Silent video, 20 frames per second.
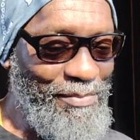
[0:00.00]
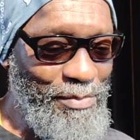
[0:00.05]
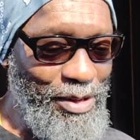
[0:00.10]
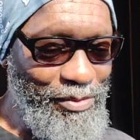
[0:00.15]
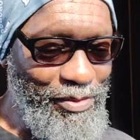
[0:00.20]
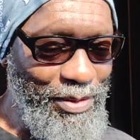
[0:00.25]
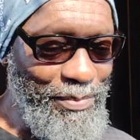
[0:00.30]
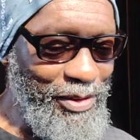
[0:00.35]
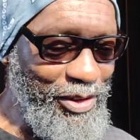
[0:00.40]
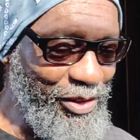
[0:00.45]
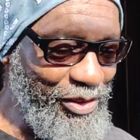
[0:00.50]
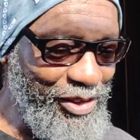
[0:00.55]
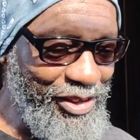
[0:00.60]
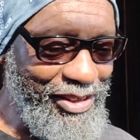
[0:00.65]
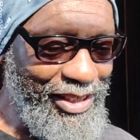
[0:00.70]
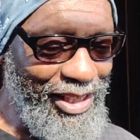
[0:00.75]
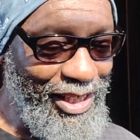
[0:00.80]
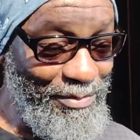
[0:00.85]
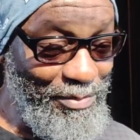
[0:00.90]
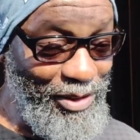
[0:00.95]
My grandmother used to
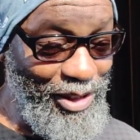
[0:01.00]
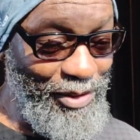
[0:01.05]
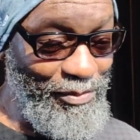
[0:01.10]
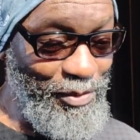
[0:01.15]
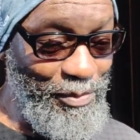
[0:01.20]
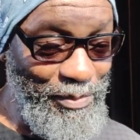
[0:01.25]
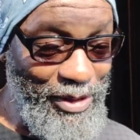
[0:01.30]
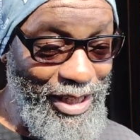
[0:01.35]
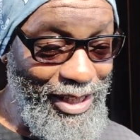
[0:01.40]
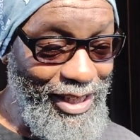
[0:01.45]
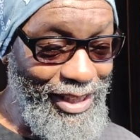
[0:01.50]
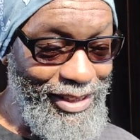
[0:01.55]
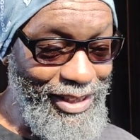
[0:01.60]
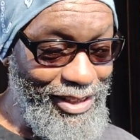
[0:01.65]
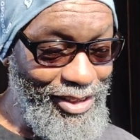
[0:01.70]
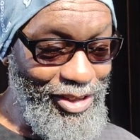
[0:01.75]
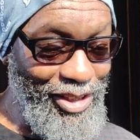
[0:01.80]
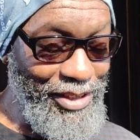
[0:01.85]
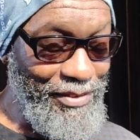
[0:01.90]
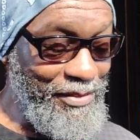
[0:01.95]
say that. Believe you me. I like
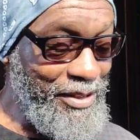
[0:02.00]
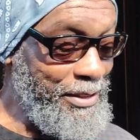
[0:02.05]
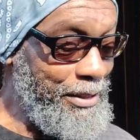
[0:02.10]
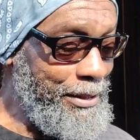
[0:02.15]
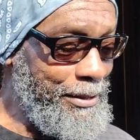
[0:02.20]
that saying.